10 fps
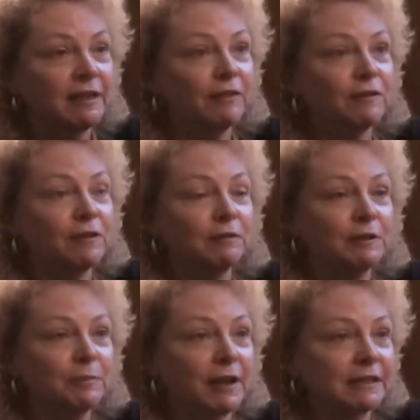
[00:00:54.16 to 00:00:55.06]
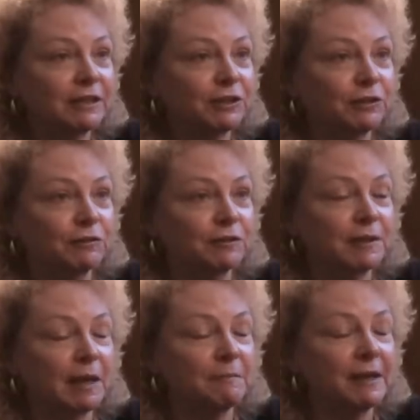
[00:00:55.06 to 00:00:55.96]
They're the only practitioners
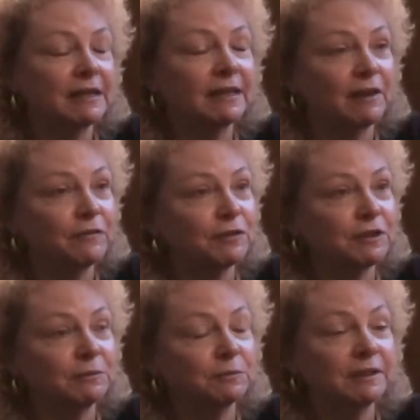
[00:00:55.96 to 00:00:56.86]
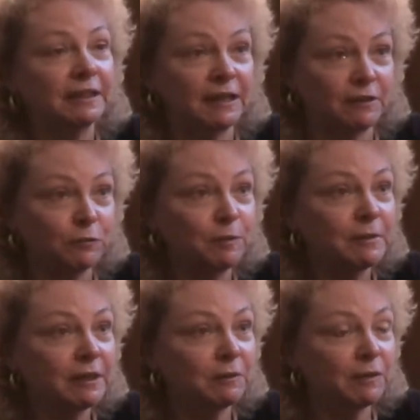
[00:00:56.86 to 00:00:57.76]
that make an effort to really give
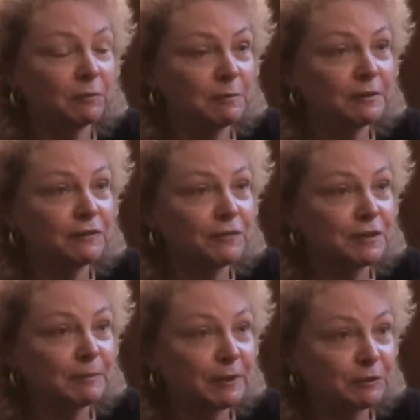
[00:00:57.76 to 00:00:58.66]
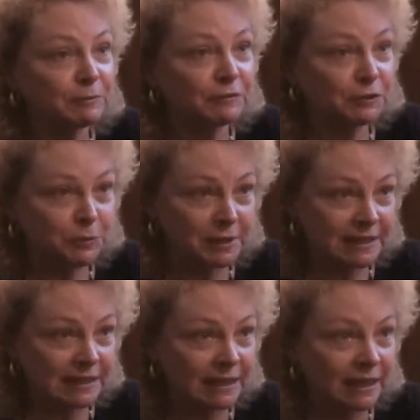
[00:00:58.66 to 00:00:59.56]
women women a full spectrum of choice.